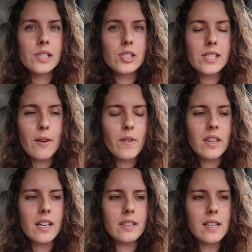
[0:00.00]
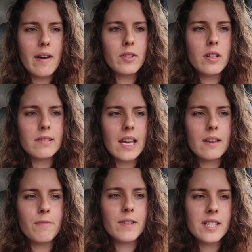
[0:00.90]
There's definitely a level of
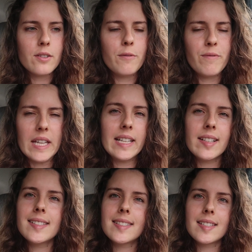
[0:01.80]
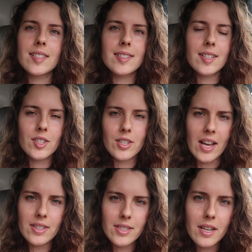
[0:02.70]
like physical fitness
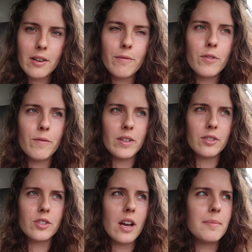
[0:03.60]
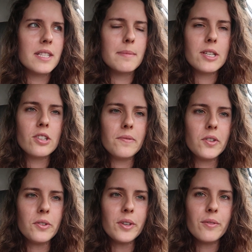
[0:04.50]
suggested for field jobs, especially if
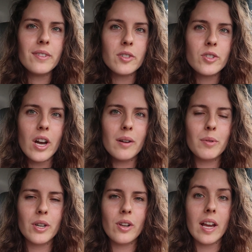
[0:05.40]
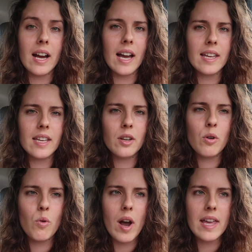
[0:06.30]
you're doing a field job where you're like hiking
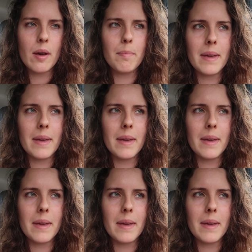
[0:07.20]
quite a